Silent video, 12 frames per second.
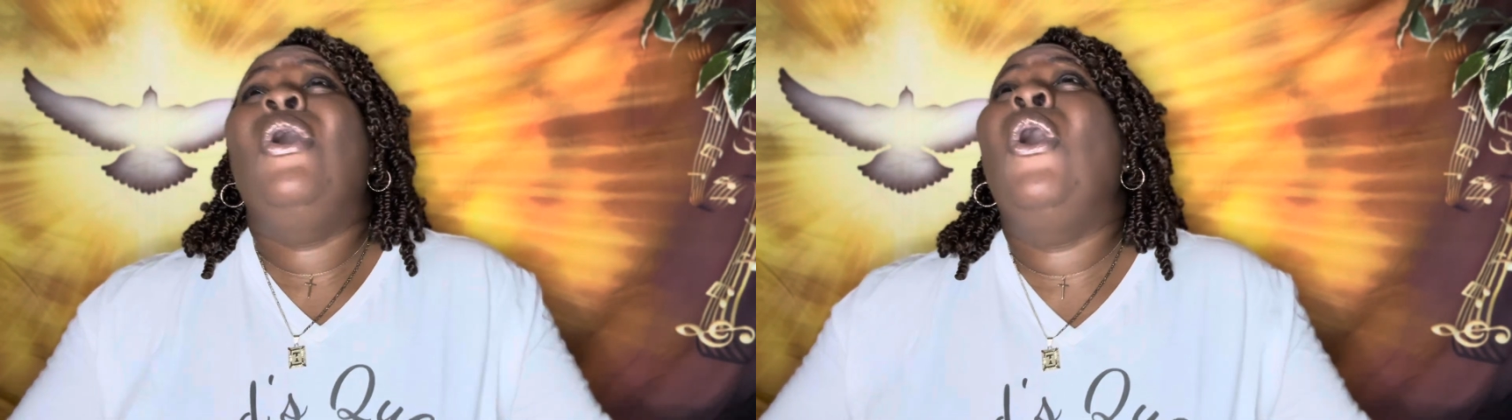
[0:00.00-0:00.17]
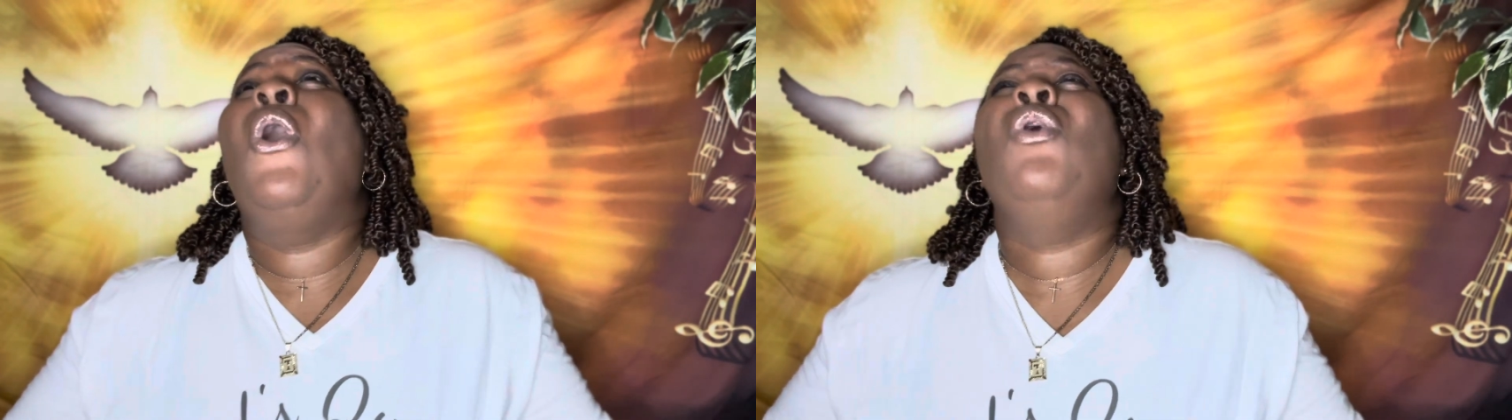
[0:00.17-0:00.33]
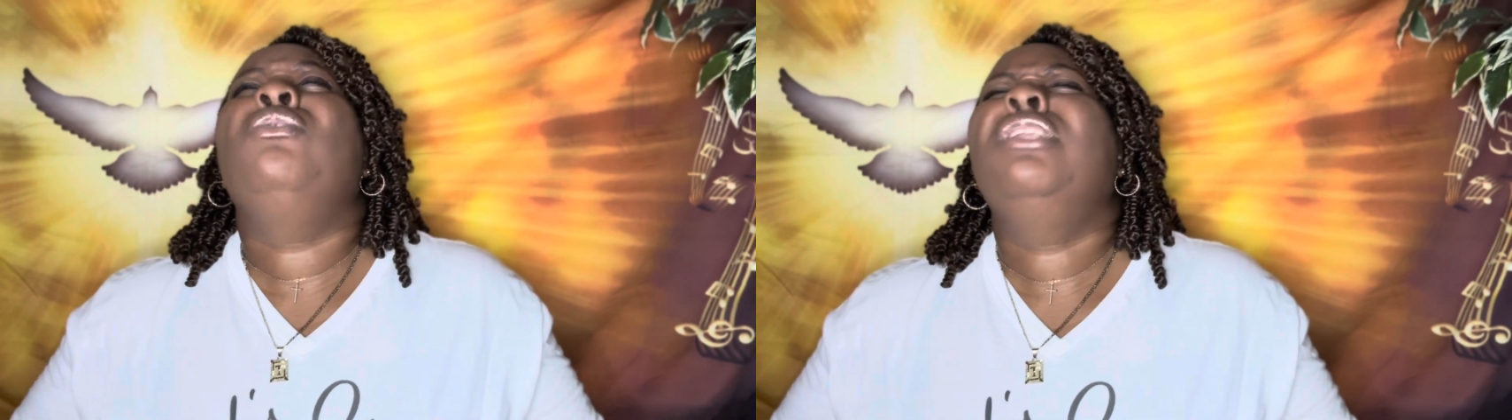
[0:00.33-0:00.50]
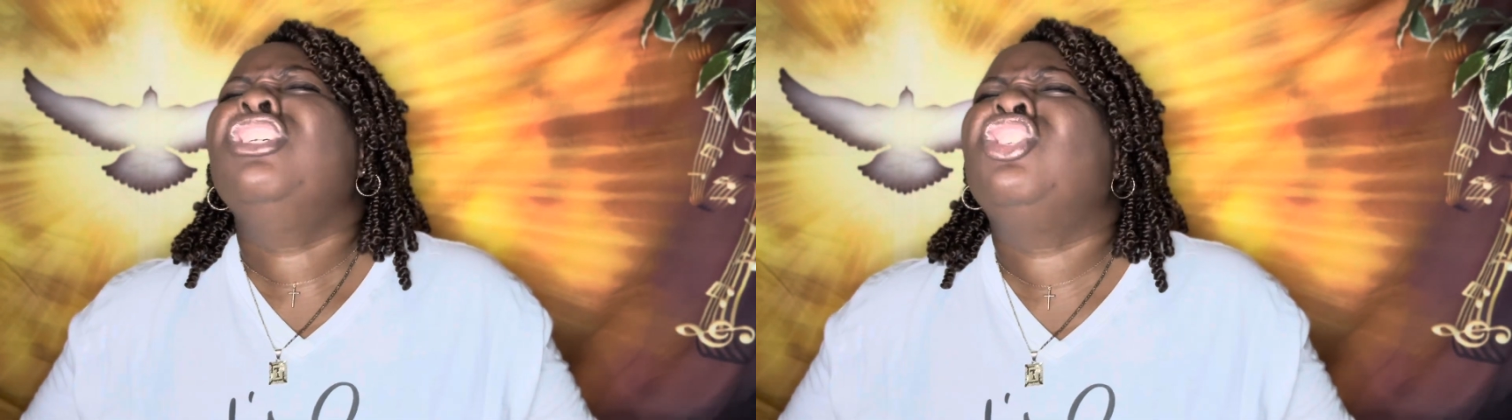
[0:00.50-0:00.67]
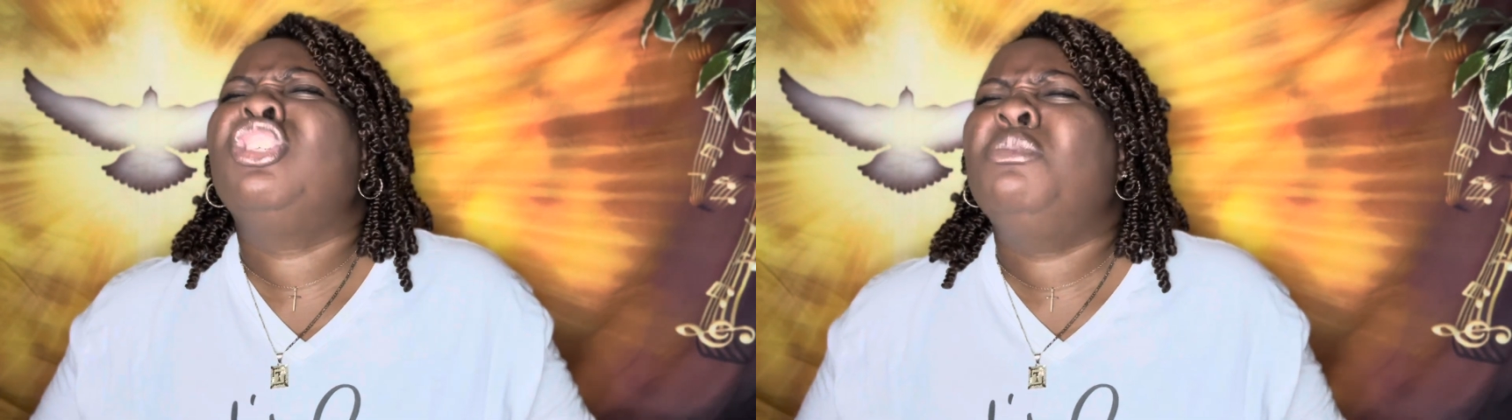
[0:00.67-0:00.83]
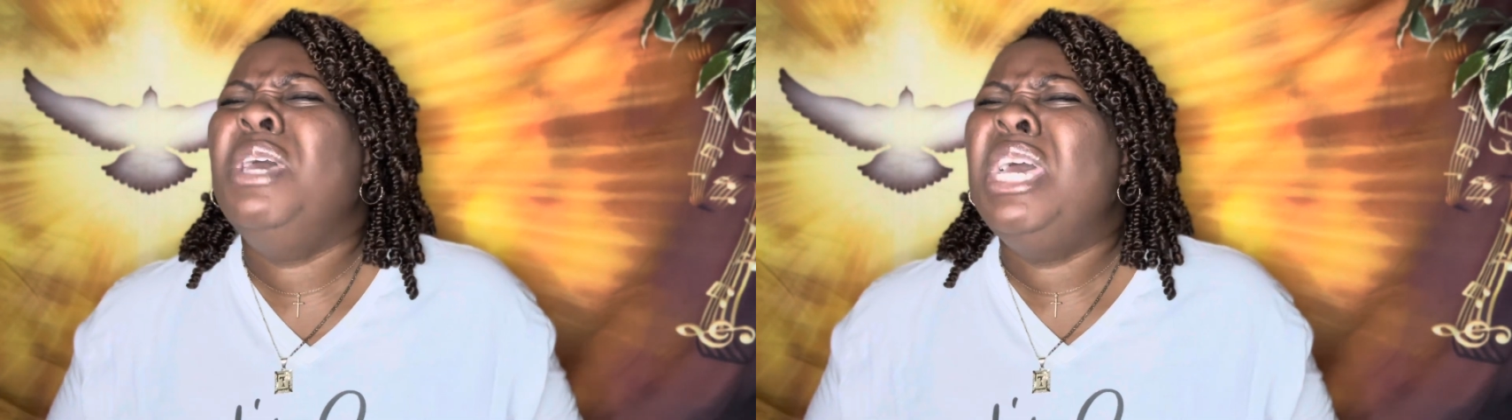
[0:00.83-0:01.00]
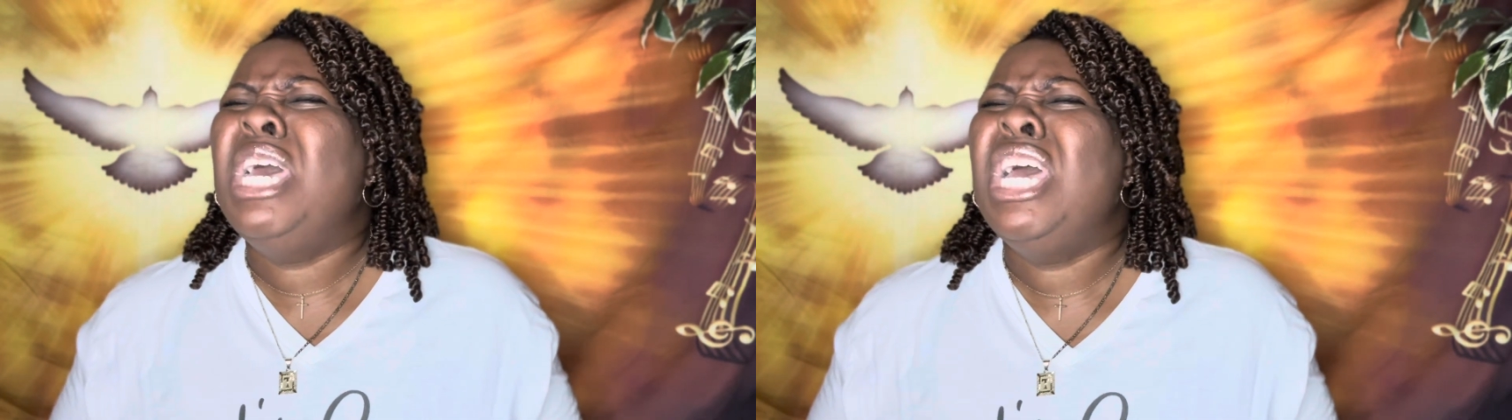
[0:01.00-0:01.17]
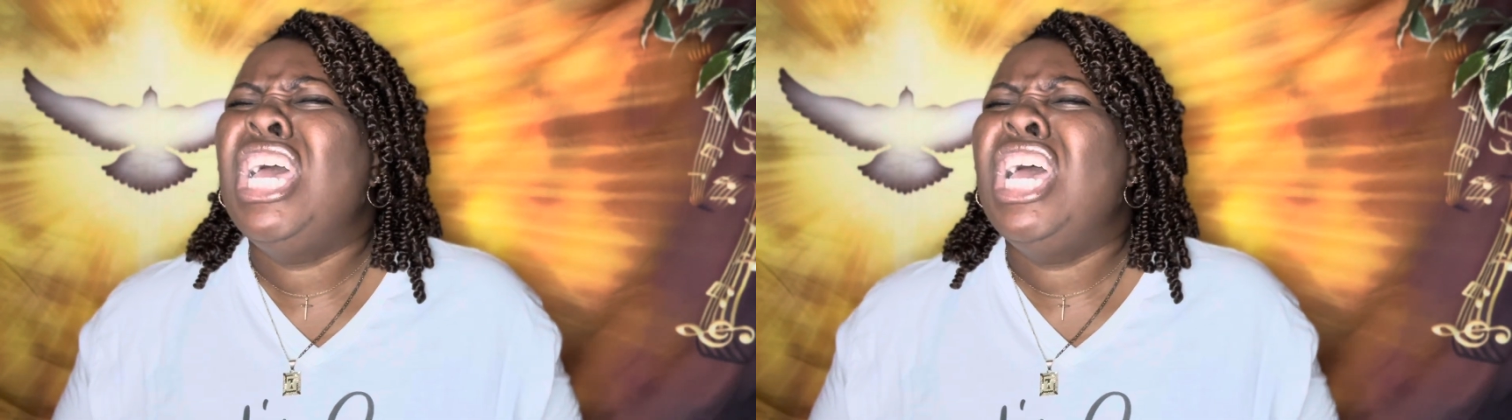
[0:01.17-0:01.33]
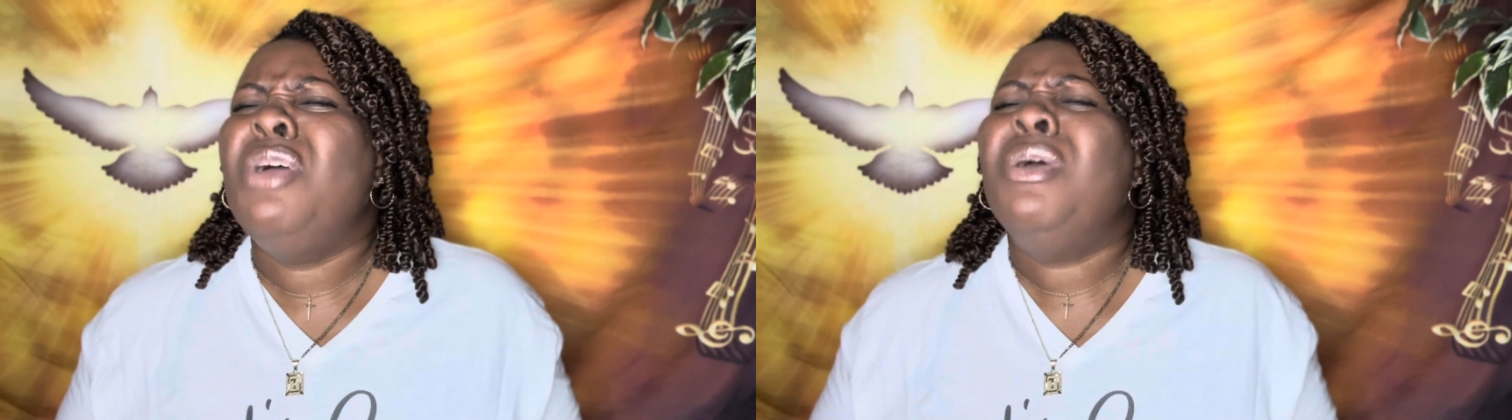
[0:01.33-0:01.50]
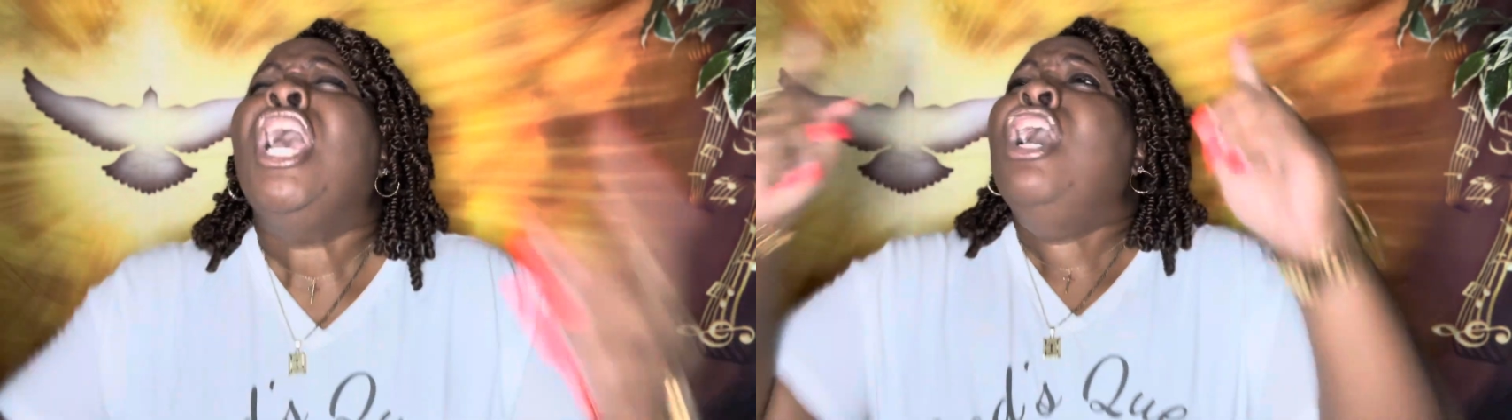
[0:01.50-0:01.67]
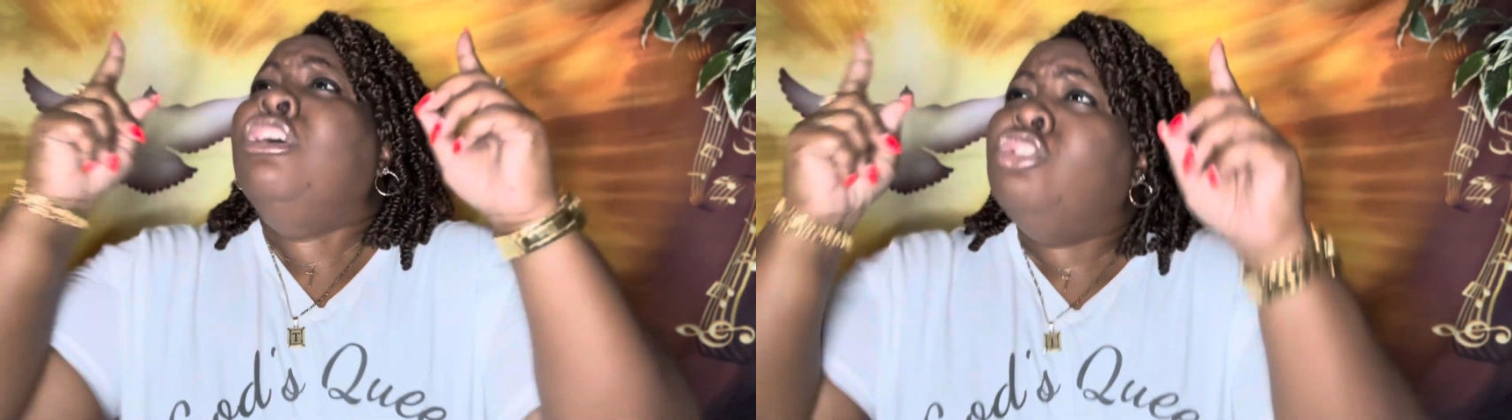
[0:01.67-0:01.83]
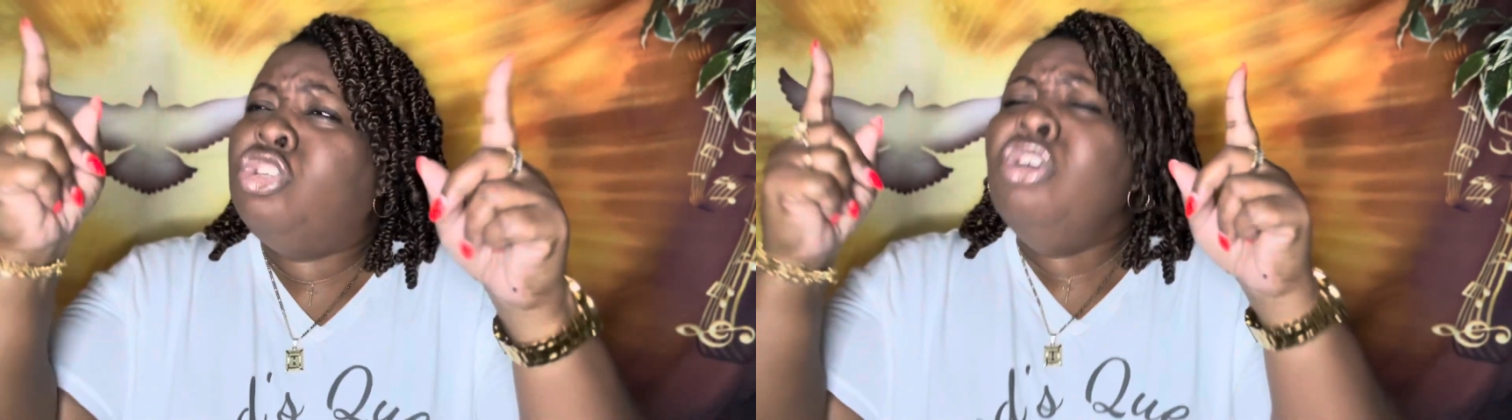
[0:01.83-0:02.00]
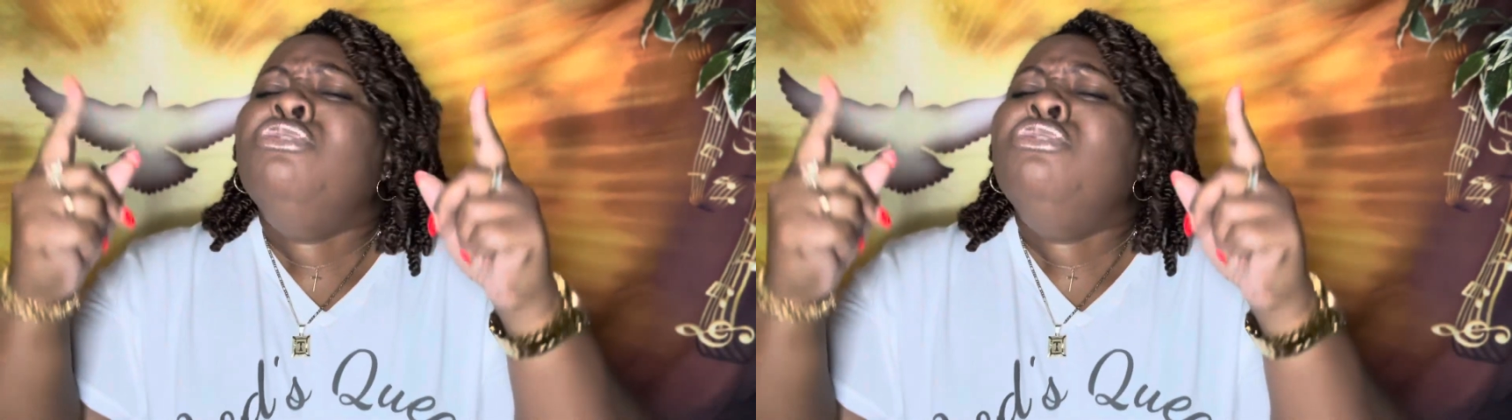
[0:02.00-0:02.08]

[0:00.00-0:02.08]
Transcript: Holy Spirit to